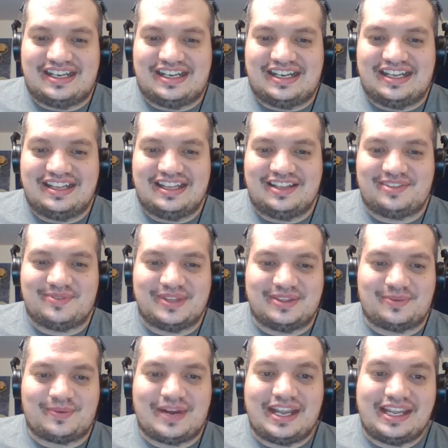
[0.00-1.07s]
I think with the
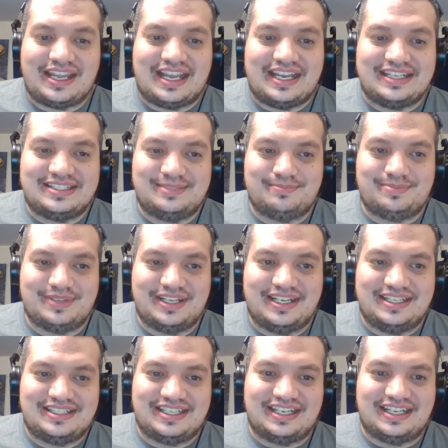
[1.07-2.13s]
right guys in
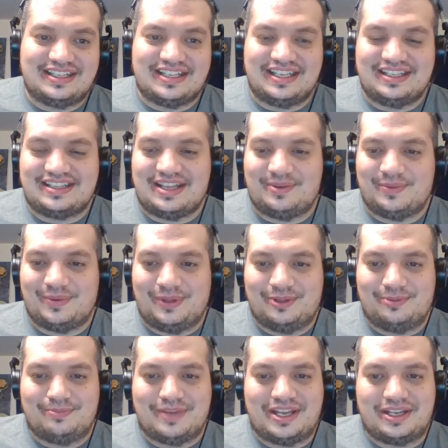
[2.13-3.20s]
place, and I think they
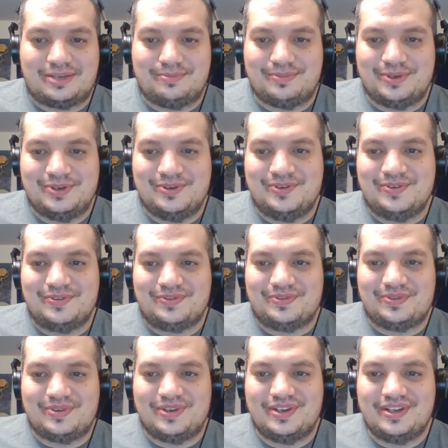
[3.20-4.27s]
will make a move
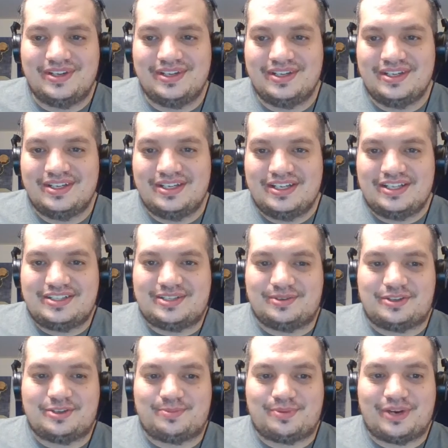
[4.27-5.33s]
to
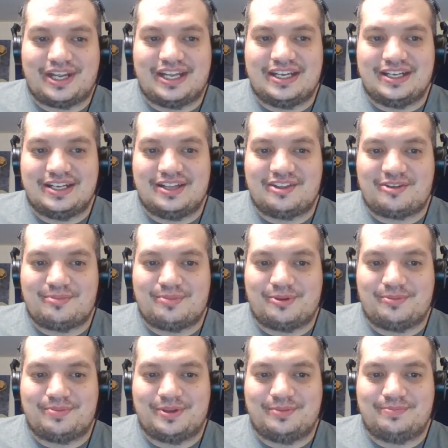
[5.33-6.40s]
bring in another
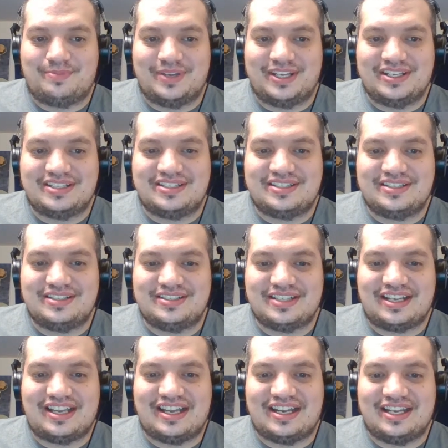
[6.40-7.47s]
bullpen piece to
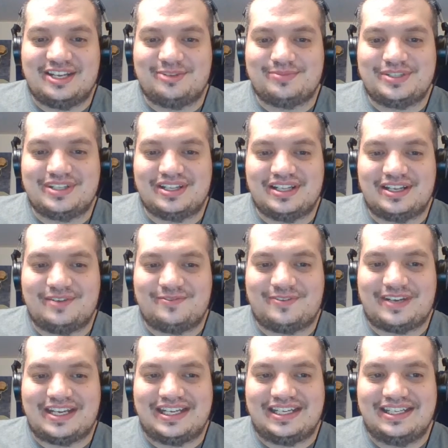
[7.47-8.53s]
kind of help
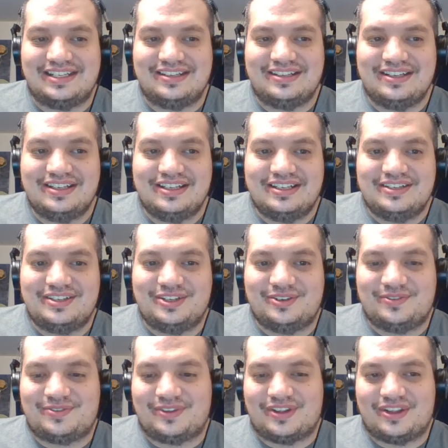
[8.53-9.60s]
solidify it, you know,
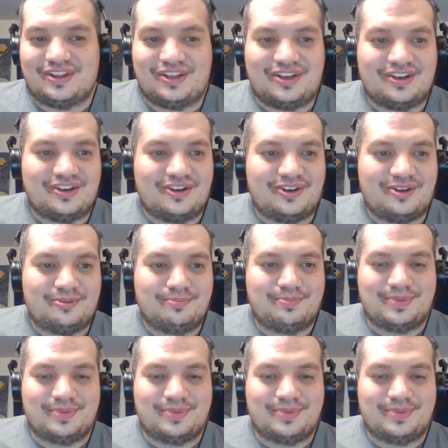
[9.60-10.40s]
for the long haul.